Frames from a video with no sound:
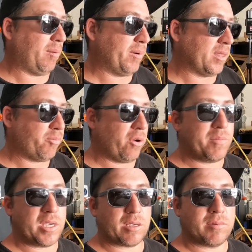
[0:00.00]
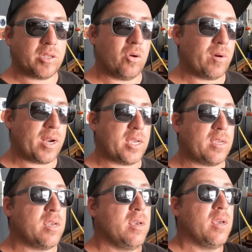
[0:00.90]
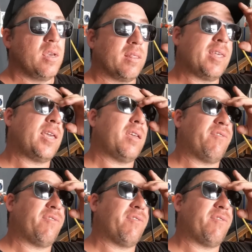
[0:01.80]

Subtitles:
But the problem is I'm still running the